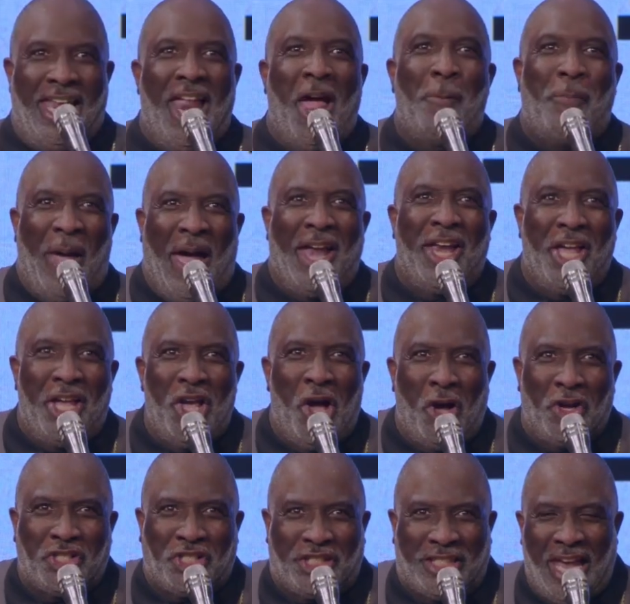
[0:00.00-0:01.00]
up out of
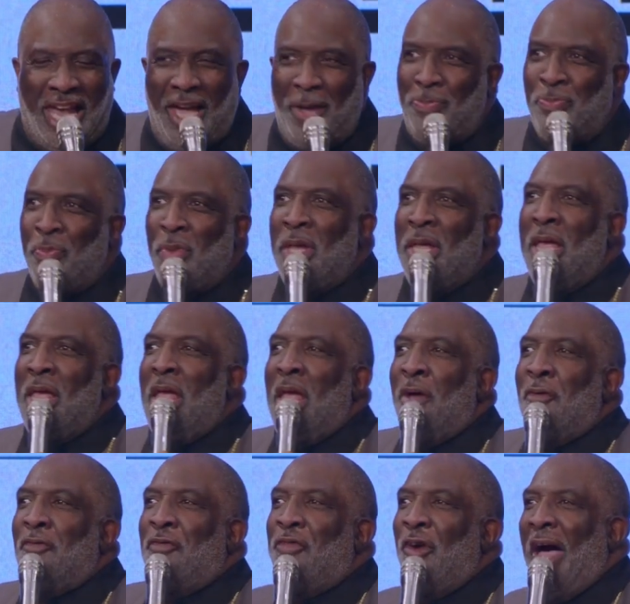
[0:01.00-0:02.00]
your seat,
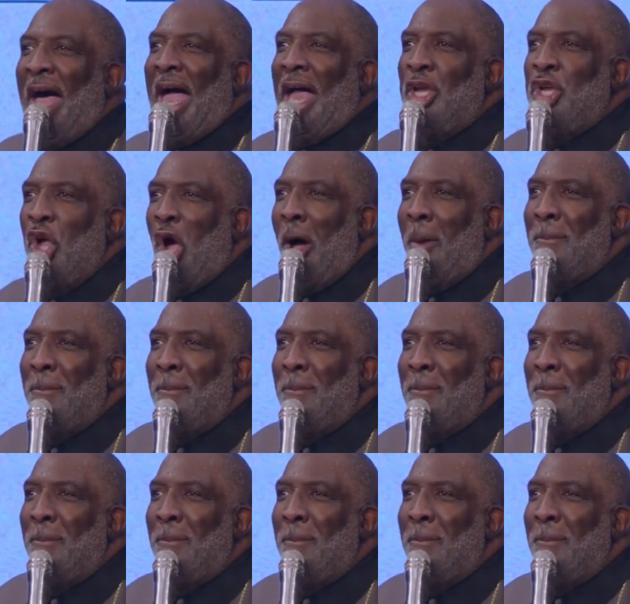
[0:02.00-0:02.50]
find your